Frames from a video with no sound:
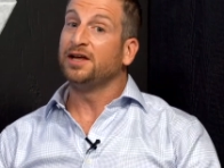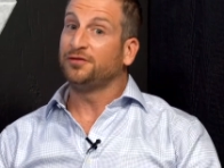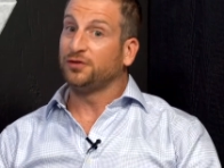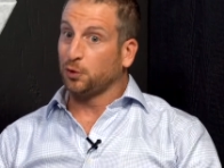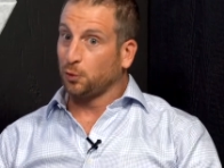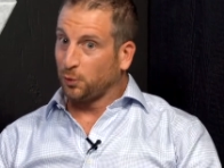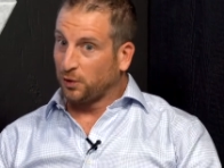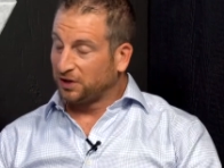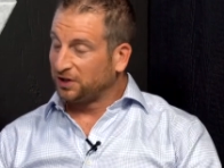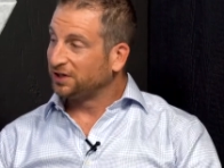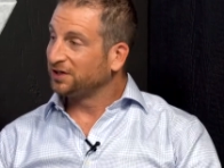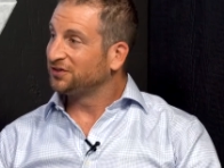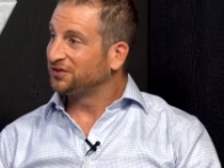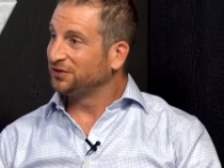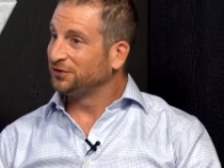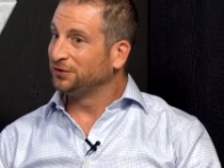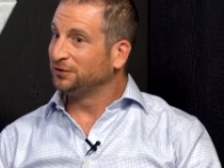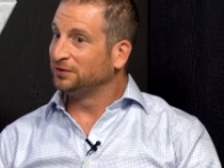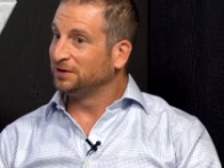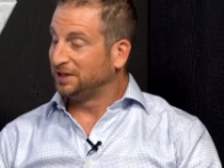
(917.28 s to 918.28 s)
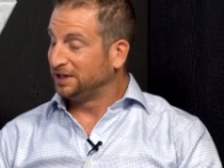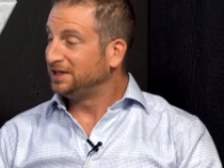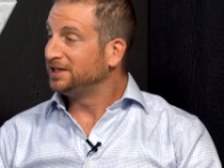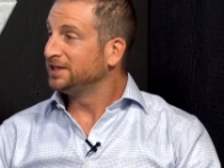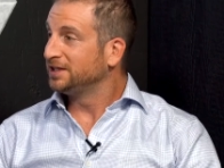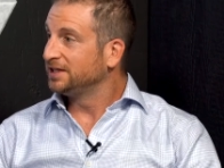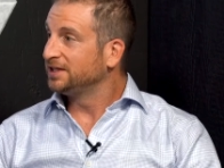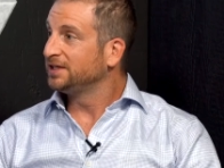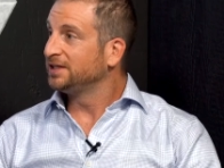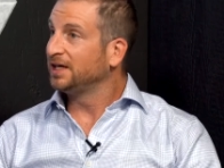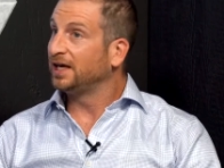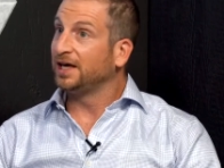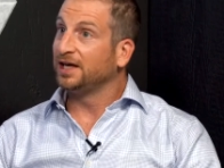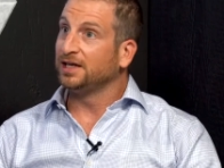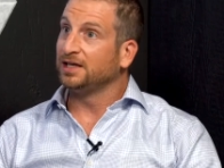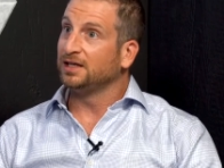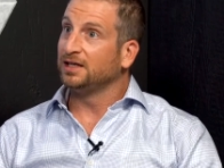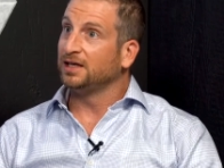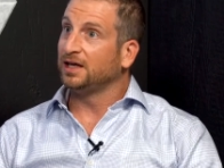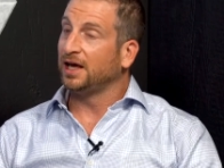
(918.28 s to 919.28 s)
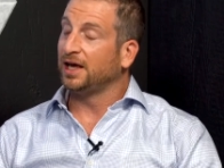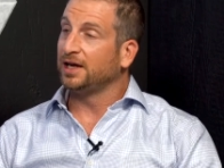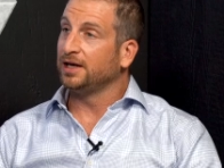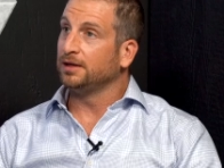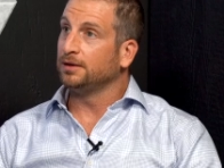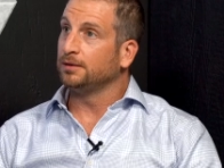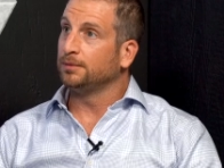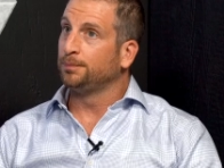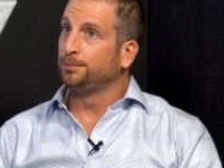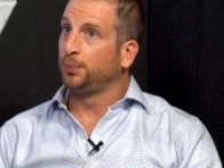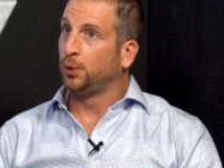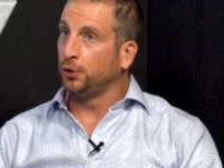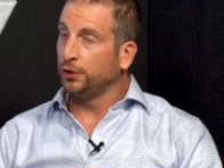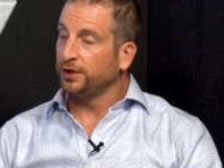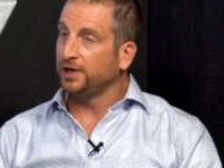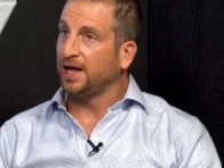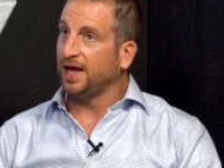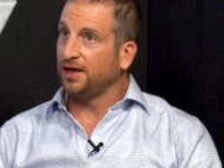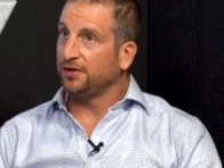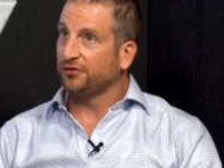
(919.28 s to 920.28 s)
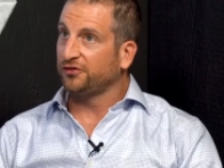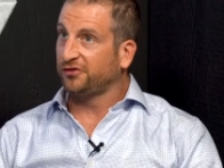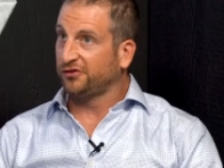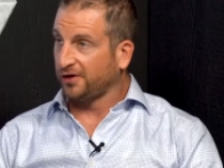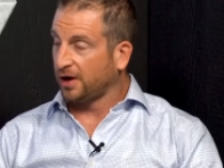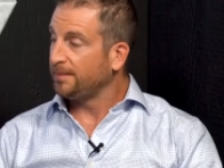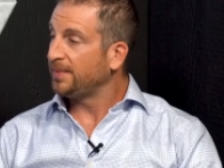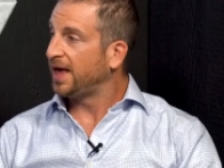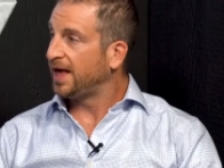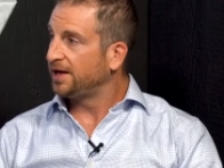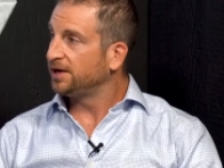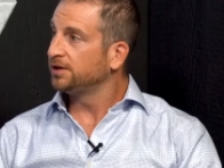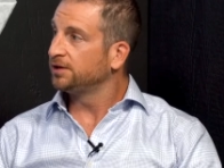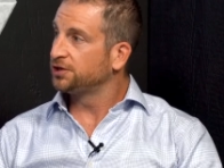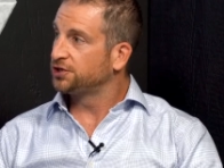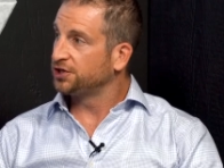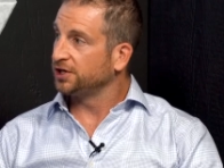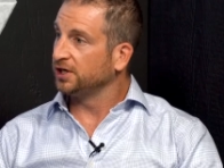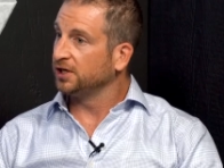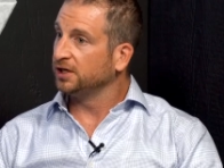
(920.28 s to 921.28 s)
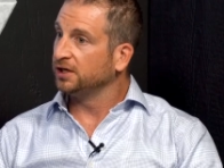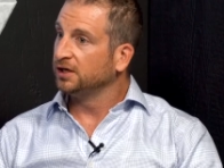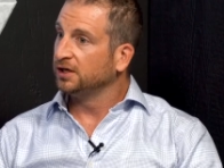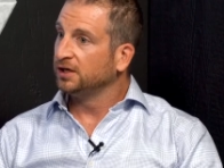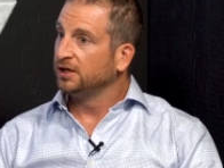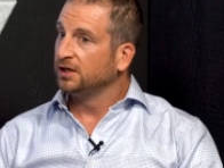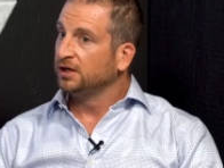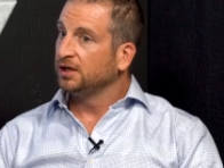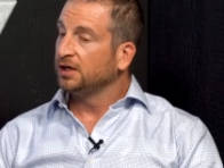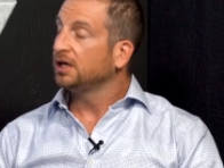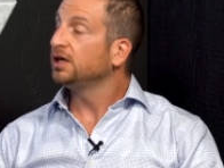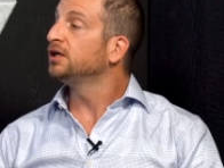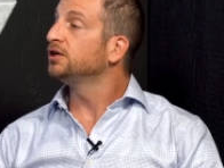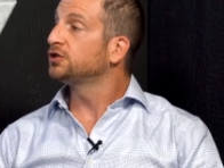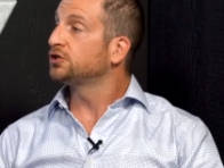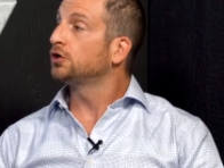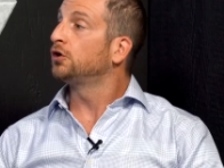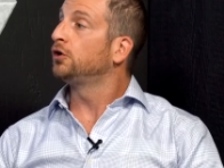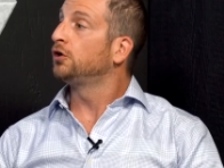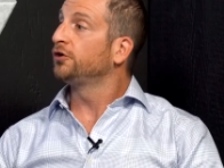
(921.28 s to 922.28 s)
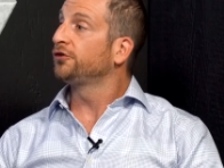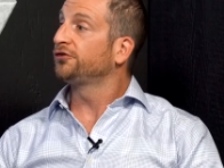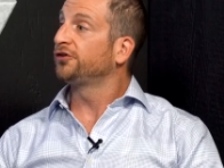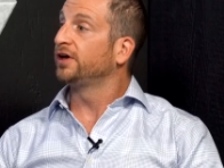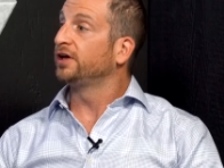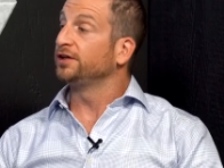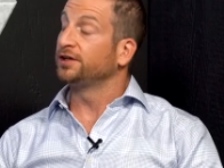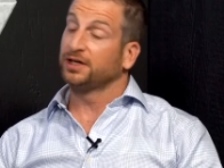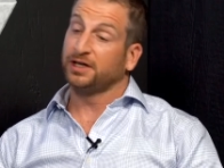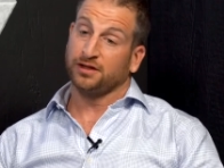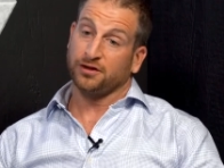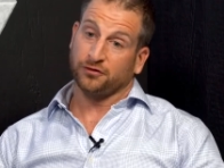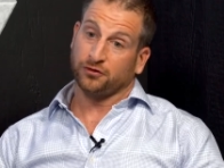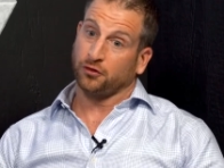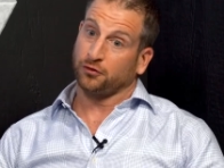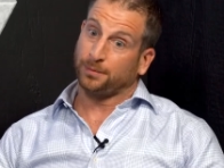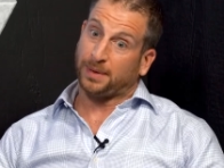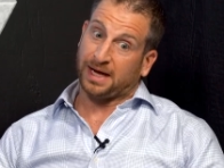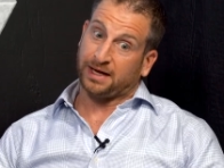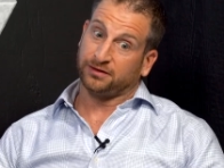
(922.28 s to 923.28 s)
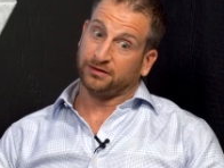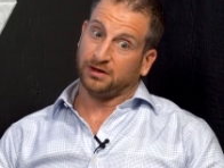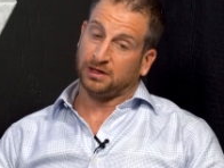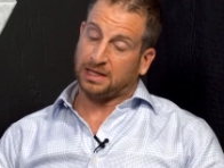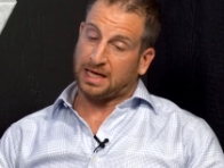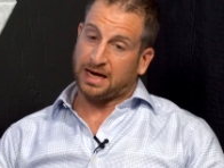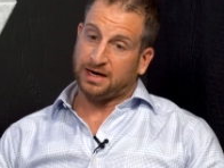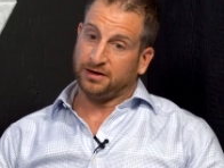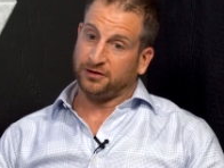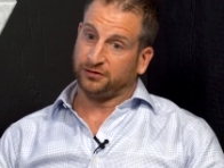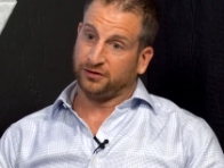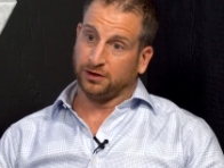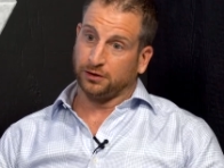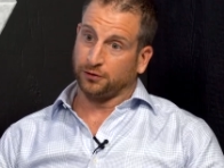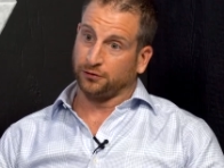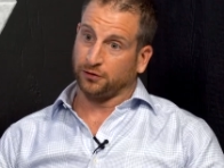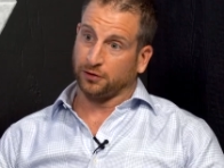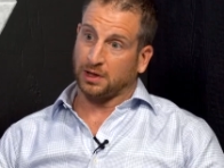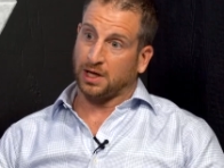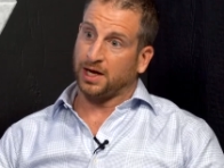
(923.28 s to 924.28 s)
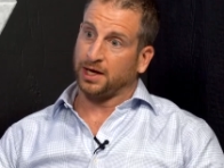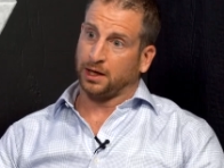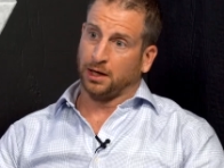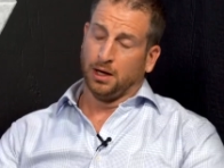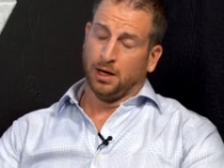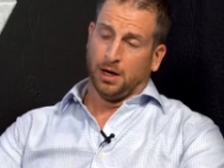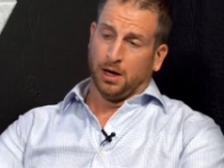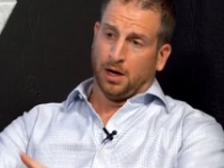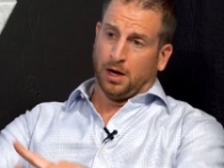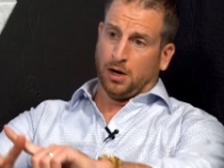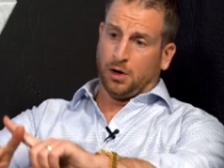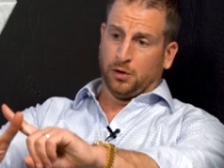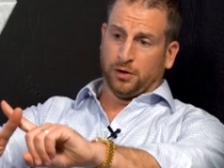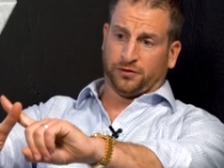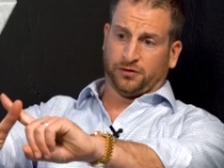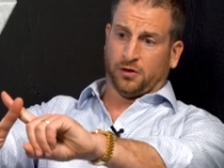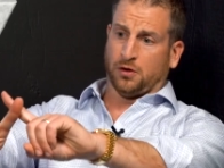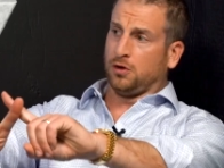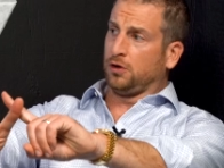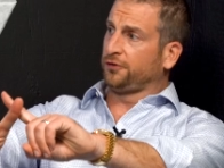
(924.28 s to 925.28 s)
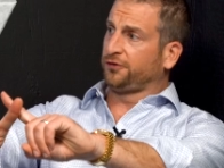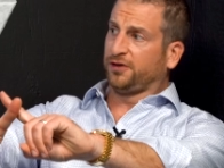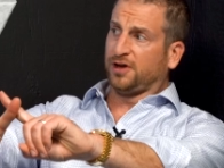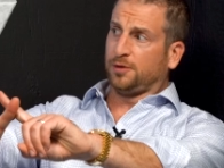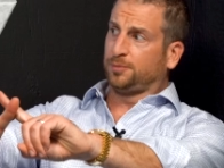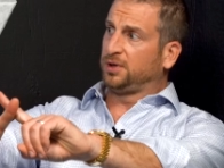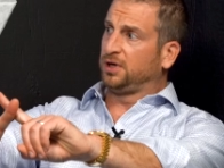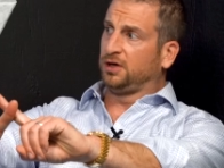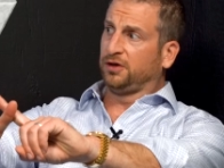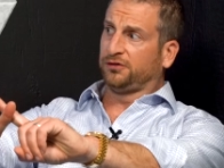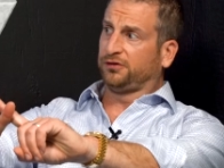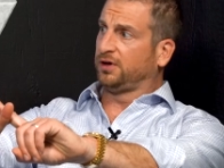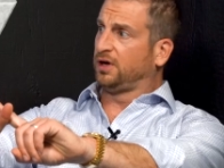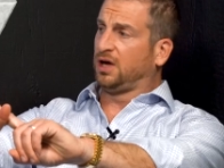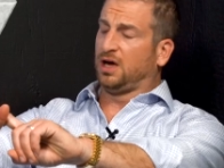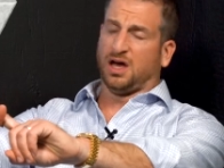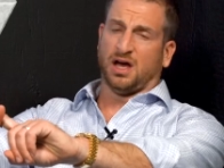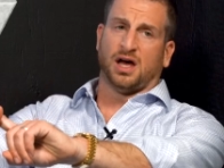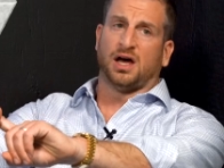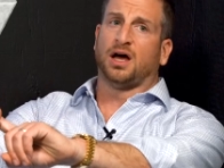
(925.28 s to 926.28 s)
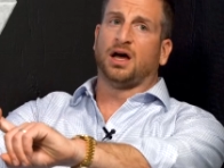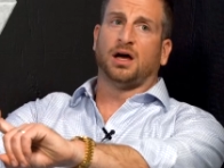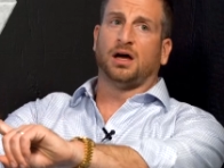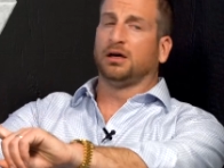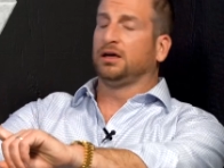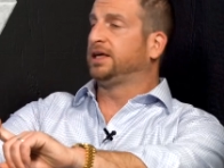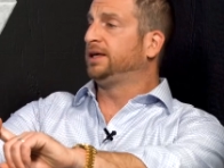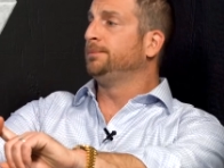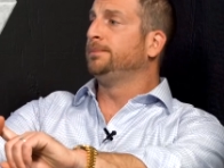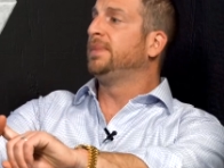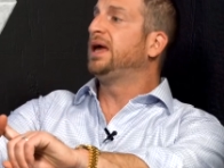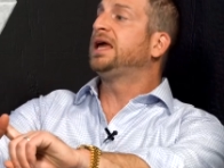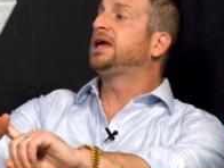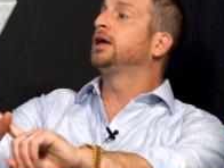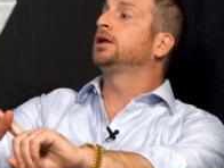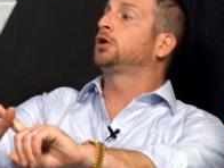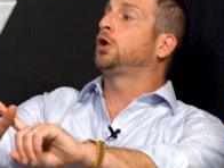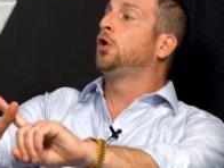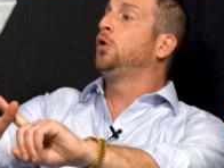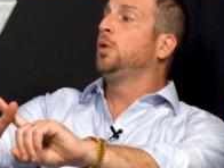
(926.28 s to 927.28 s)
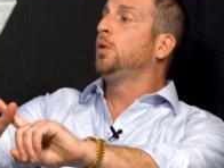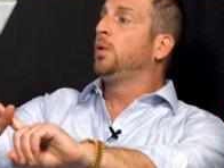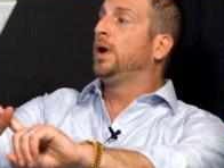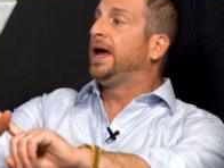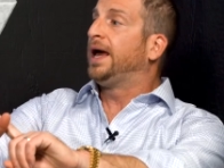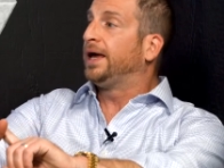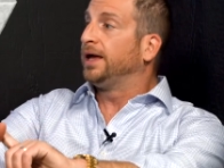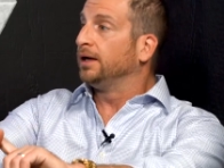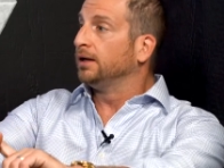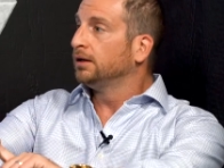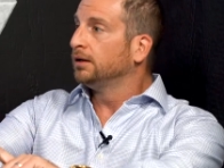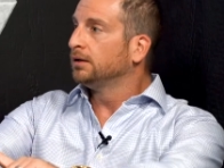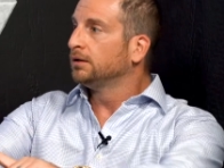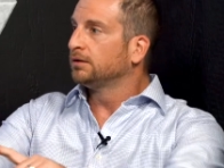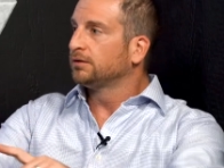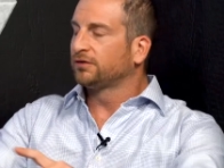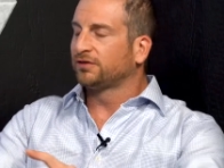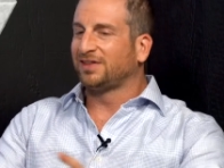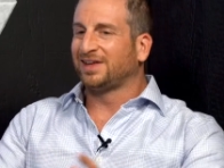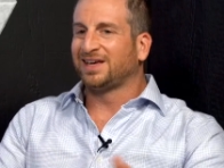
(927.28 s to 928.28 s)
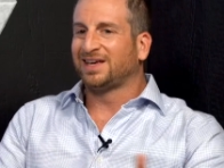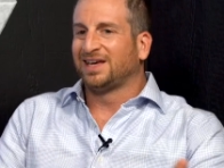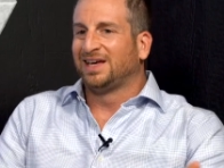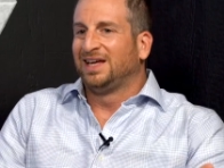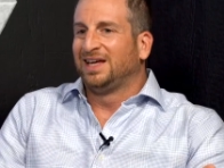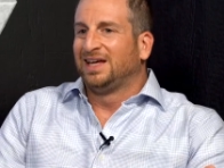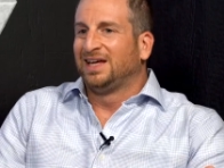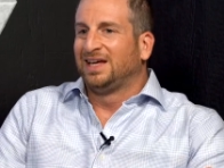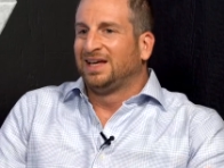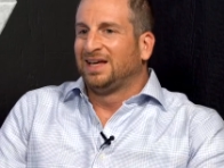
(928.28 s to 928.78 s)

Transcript: and if you're willing to lean in and put some energy into wholesale. And again, this goes back to a lot of these dealers are like, oh, it's a wholesale piece, make it go away. And it's like,